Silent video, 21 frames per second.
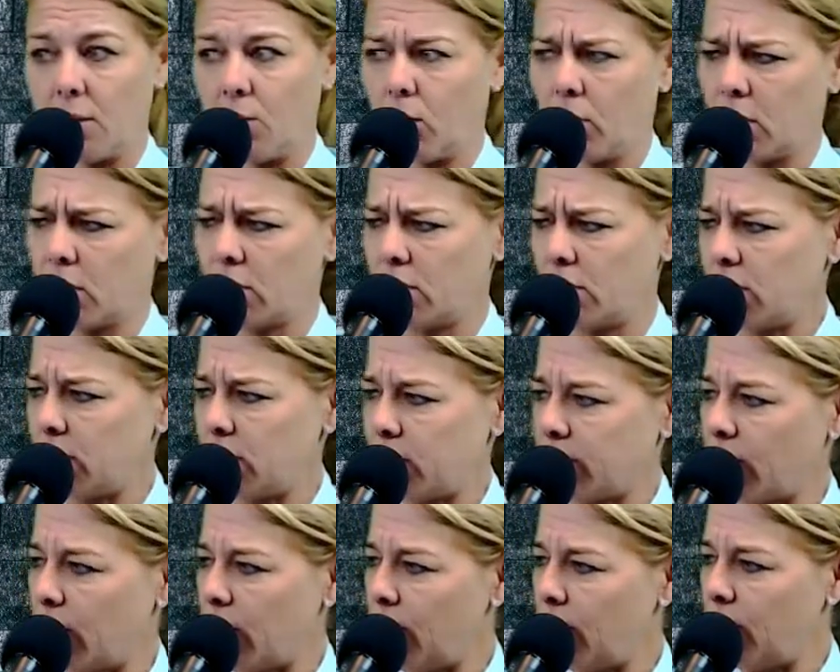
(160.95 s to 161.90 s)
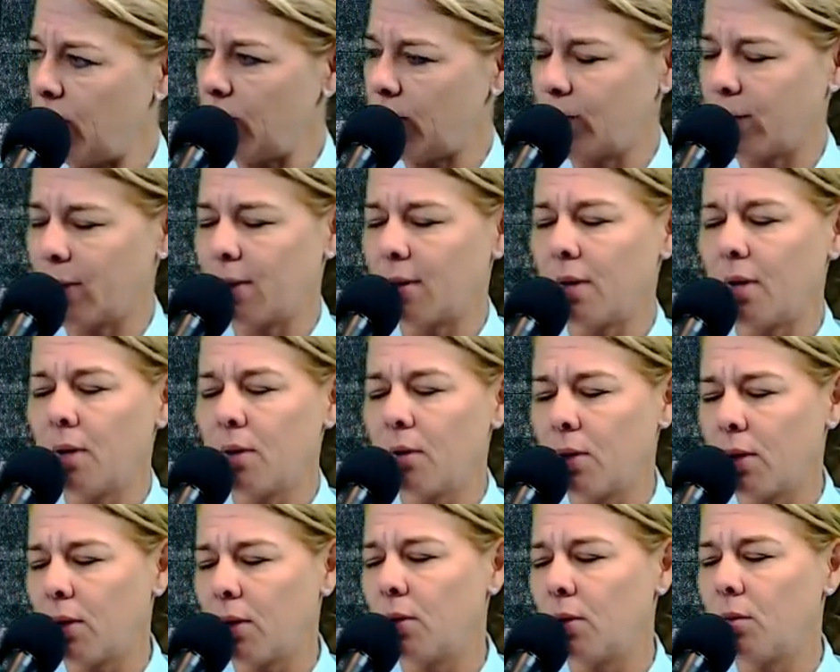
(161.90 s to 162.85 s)
"What do you smoke?" I'm like, "No,
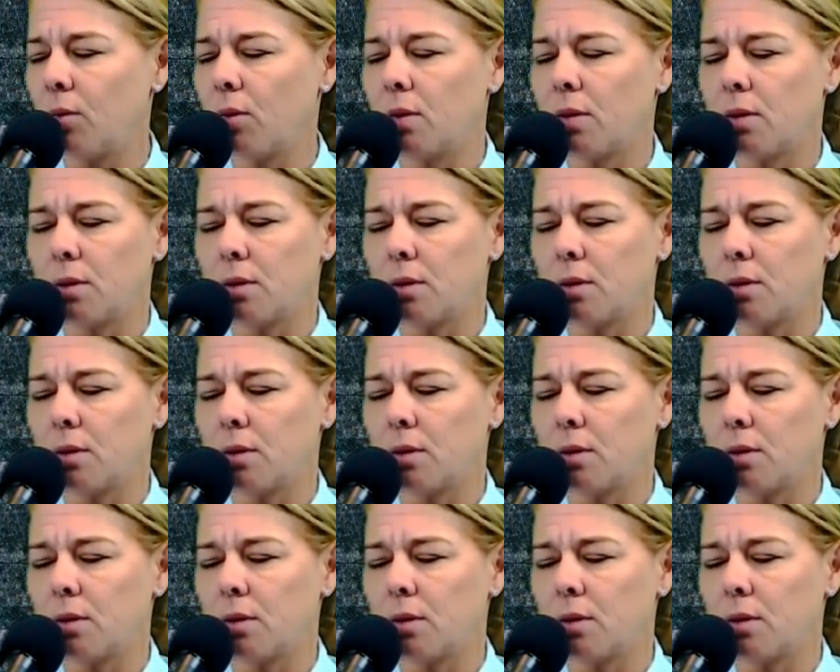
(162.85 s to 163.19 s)
dude.